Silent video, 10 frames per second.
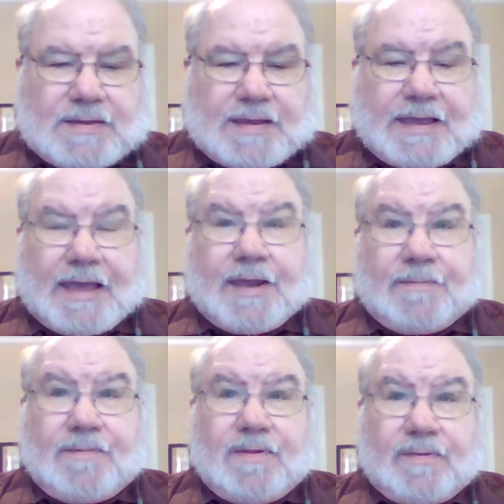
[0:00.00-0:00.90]

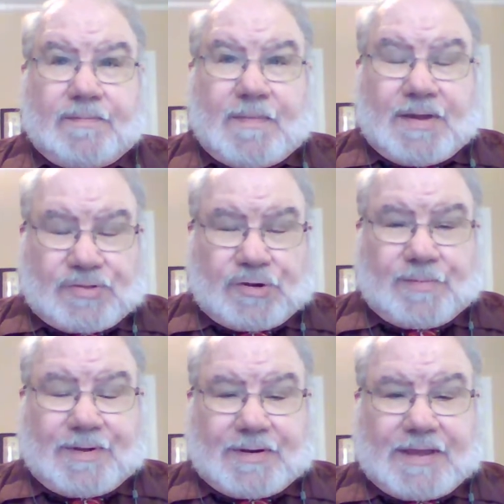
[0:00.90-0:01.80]
And my
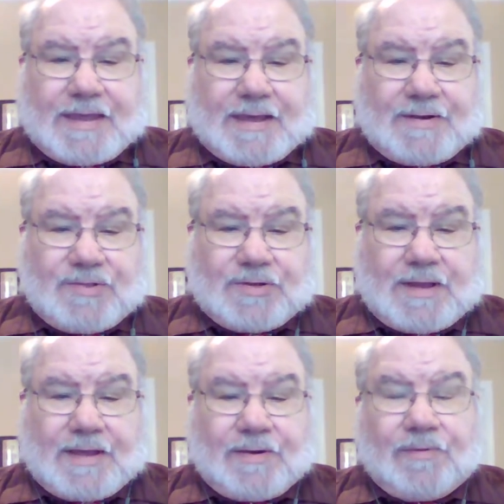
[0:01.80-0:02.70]
sermon again is
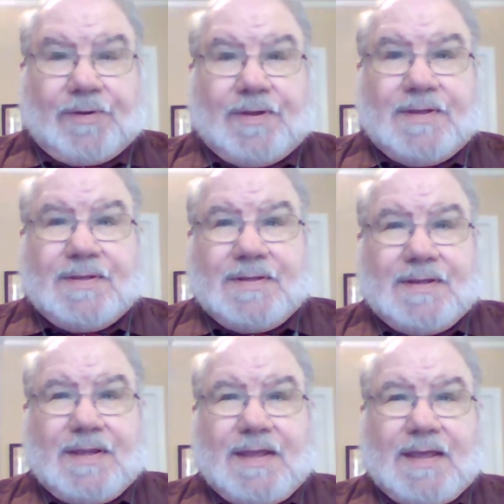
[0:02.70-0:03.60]
titled,
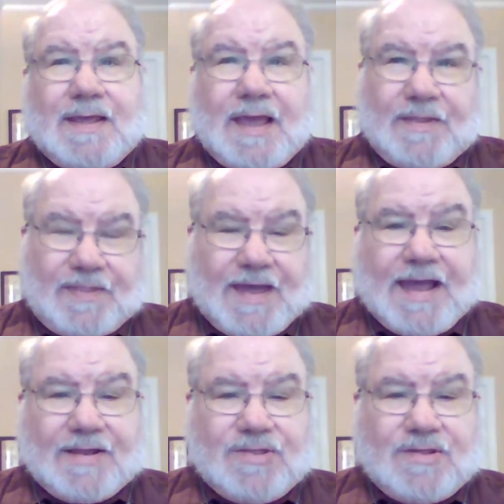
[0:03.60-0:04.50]
And
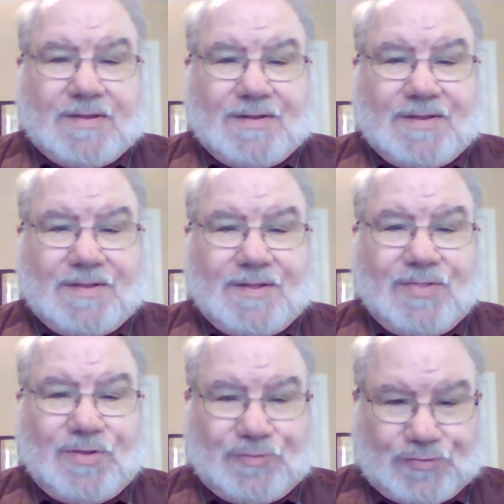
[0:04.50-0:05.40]
That's
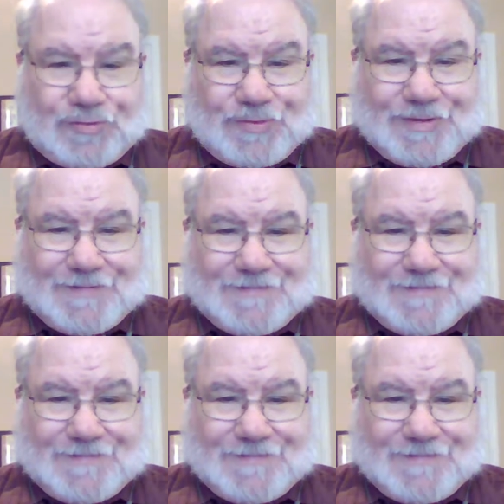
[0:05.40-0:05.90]
the Truth.